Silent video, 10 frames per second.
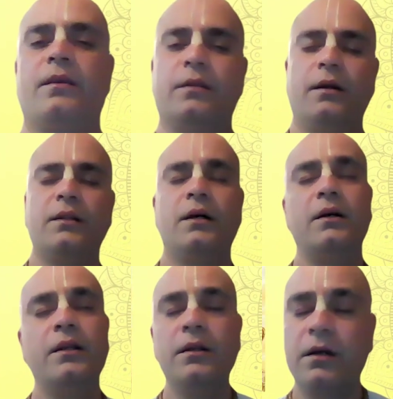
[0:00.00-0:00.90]
There are
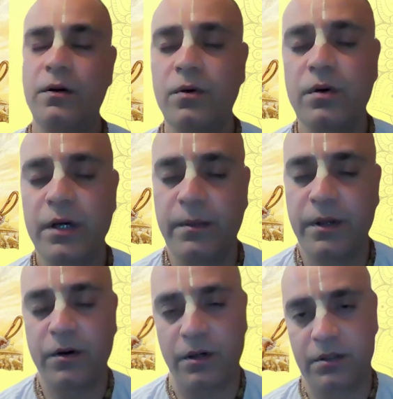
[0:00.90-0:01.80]
13 crore
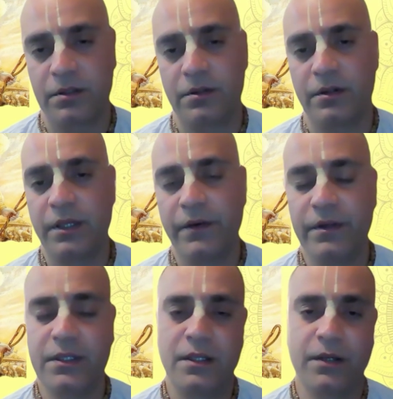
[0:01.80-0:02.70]
demigods or
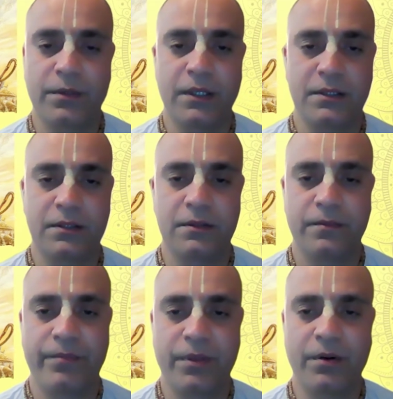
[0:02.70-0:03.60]
devis and devtas.
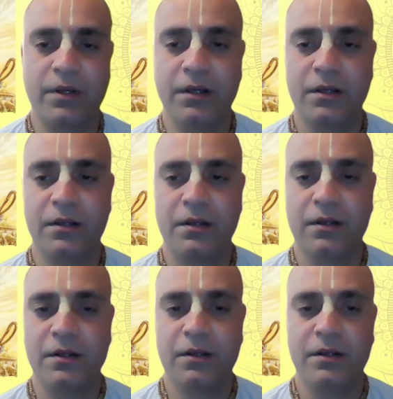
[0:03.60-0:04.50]
Okay,
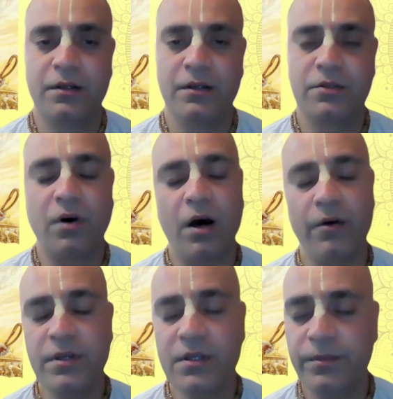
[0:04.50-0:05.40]
so
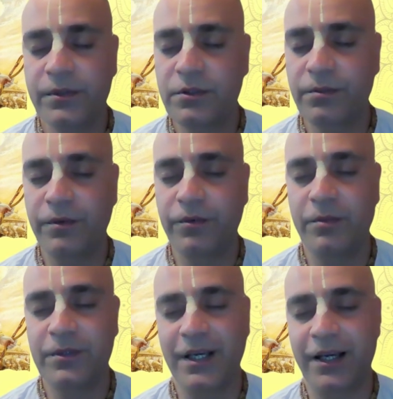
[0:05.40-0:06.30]
are we supposed to
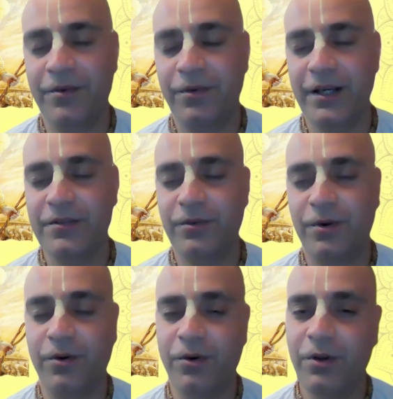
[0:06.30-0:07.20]
perform a sacrifice
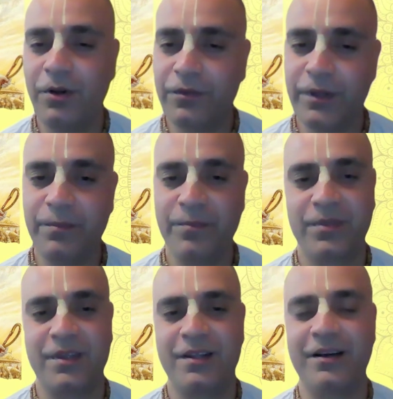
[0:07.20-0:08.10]
for all of them?
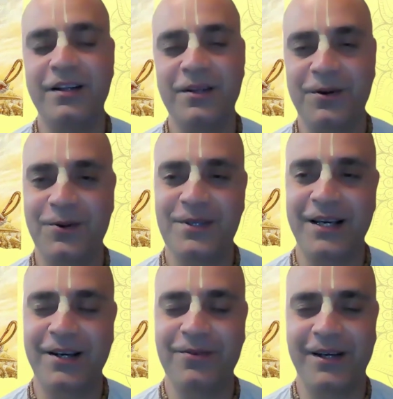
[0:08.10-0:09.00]
13 crore
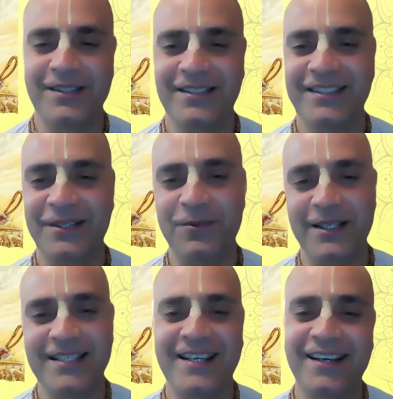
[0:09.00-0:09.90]
sacrifices in
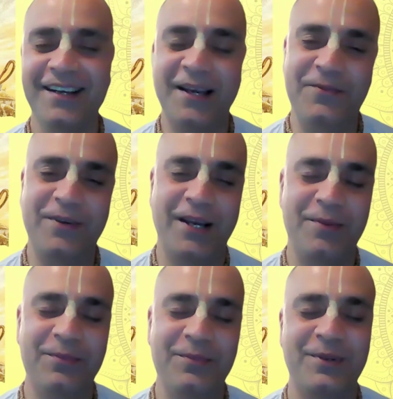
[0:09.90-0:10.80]
one single
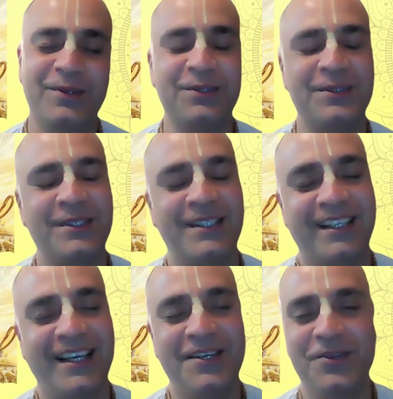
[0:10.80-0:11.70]
lifetime?
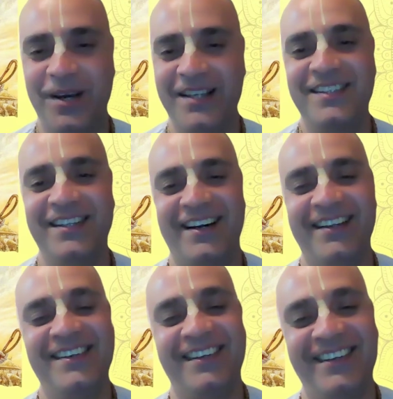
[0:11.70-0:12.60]
Can you imagine that?